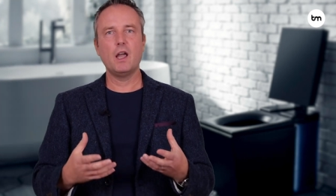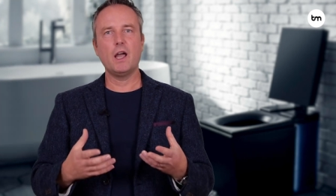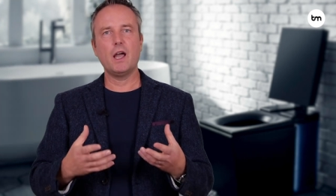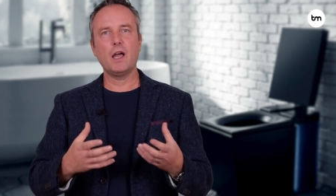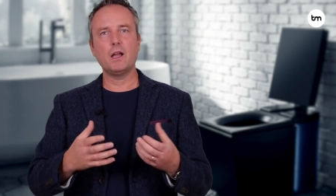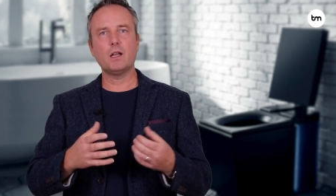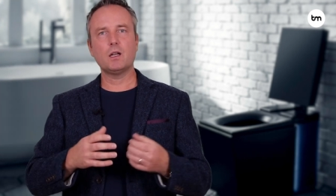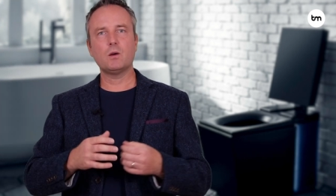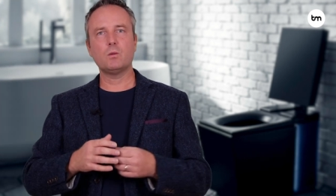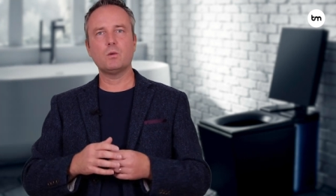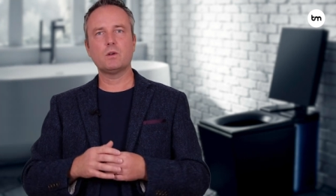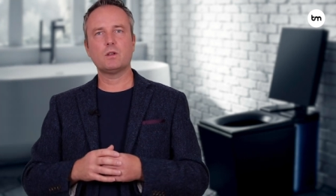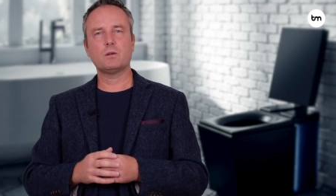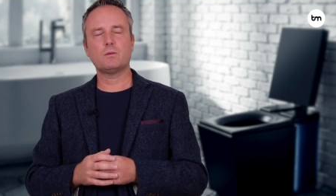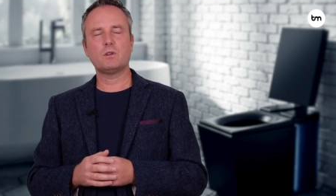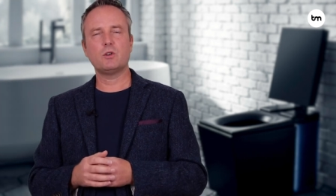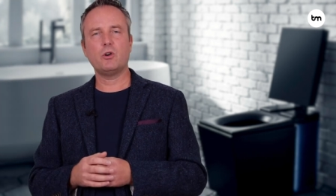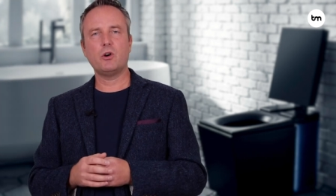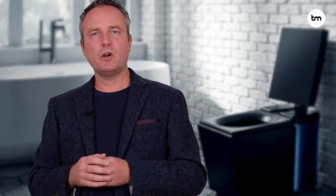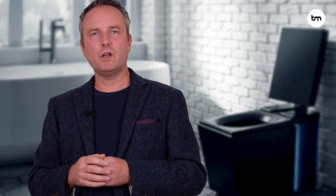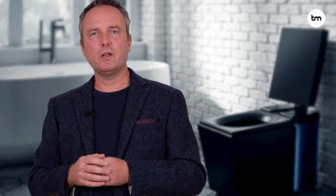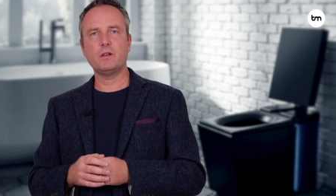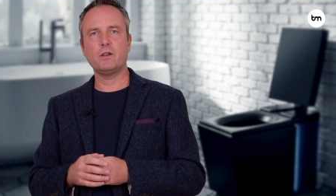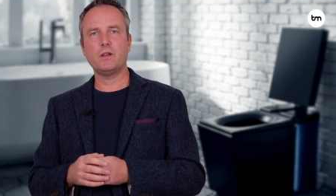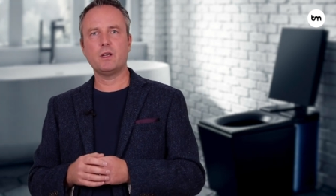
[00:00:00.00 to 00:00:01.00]
and I want a
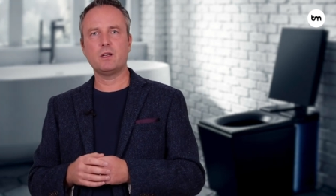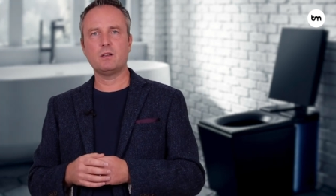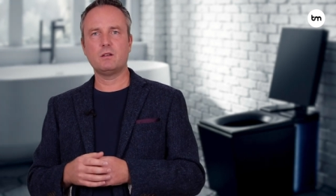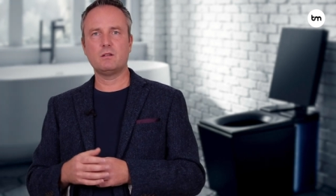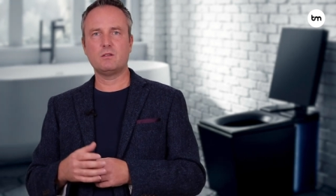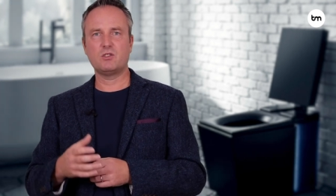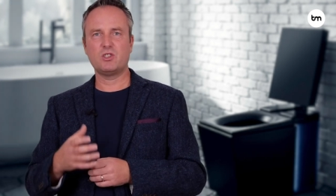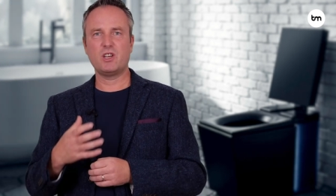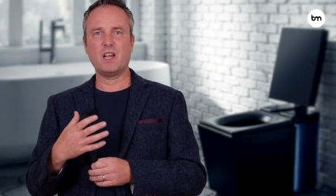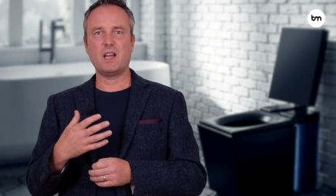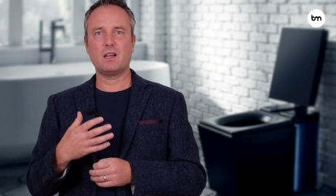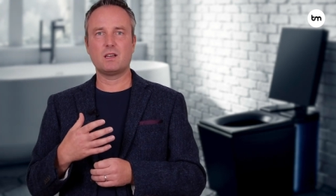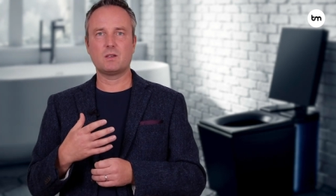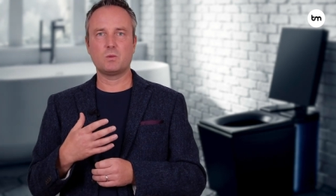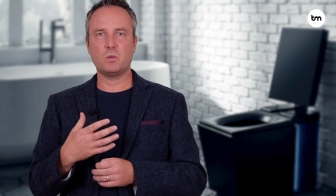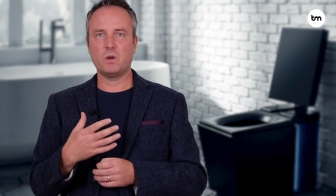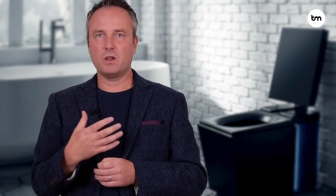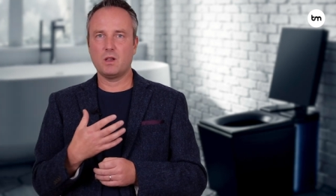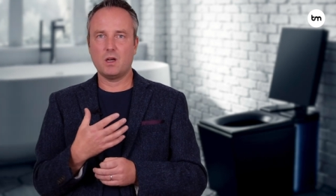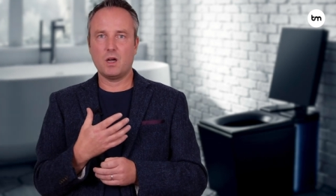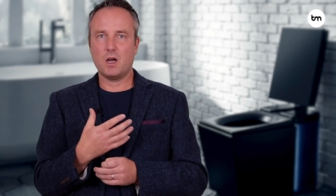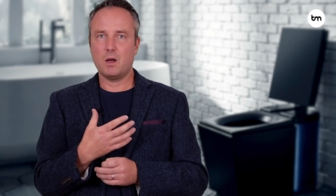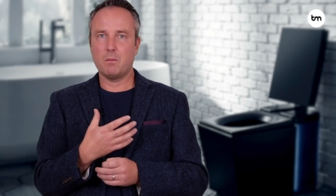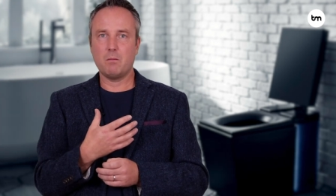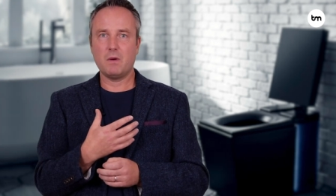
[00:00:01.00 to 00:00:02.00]
toilet that checks
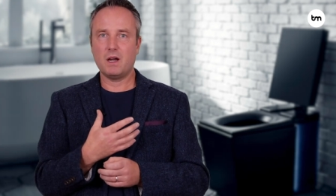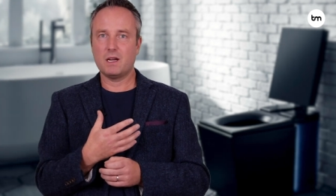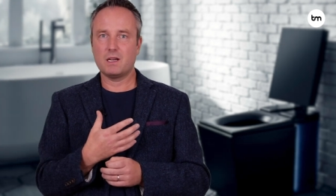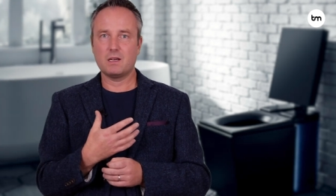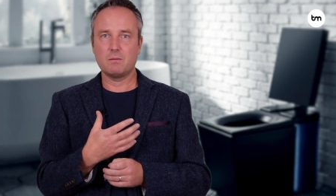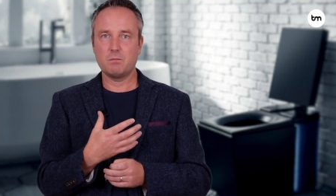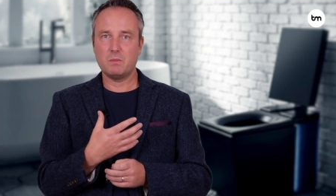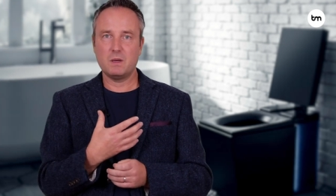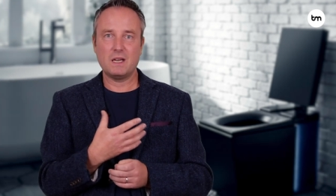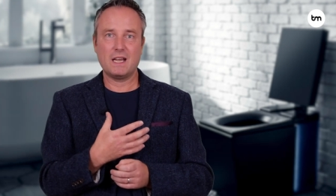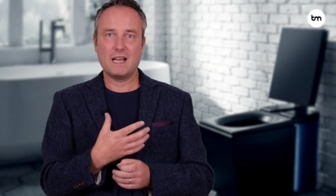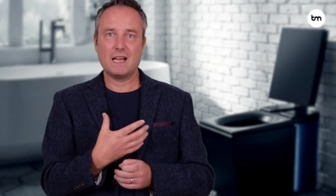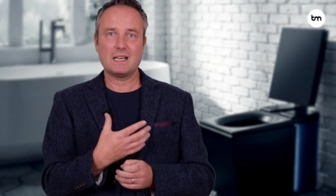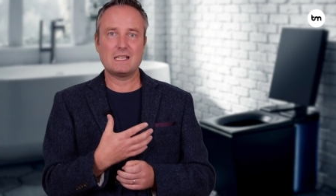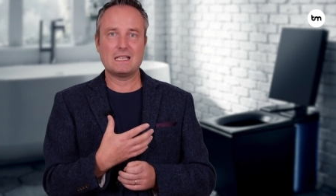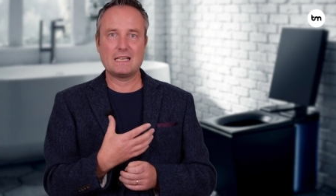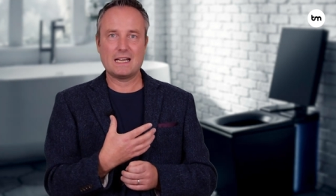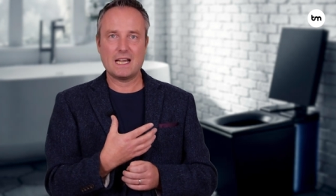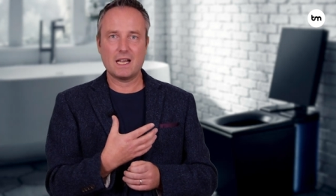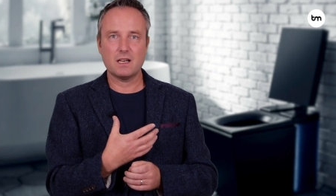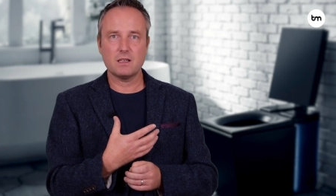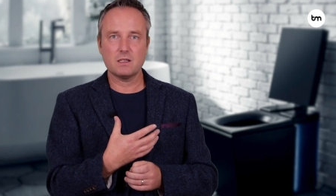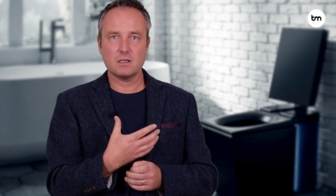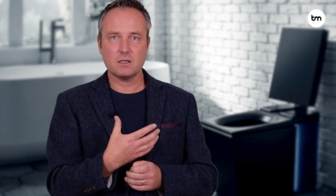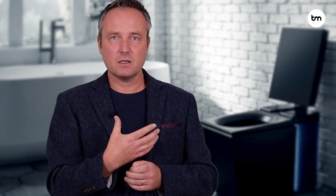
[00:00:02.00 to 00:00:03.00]
whether I might be getting
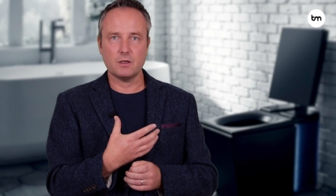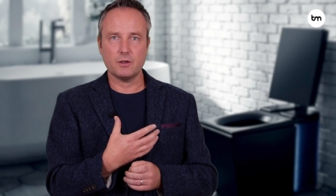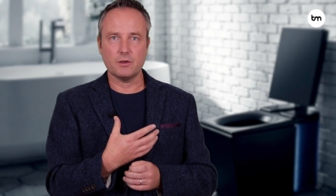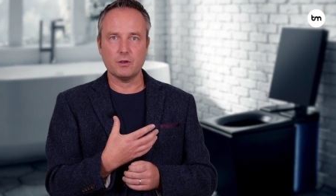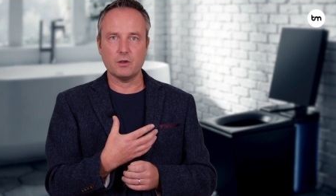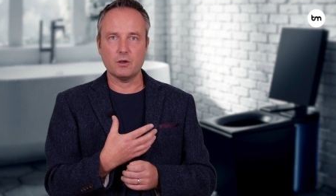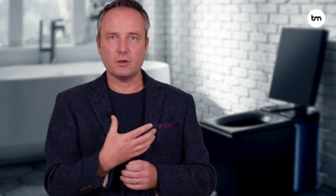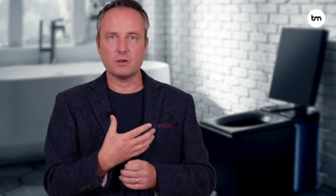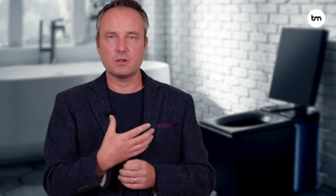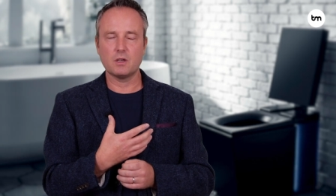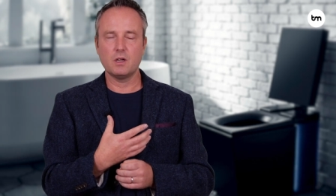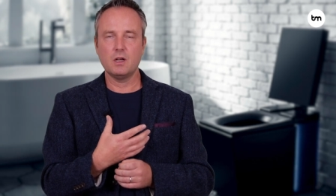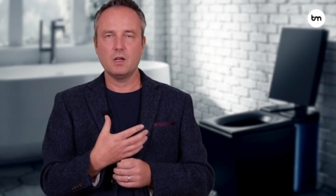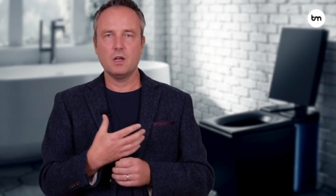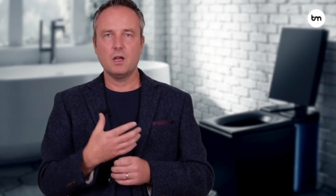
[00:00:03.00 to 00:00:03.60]
cancer or not.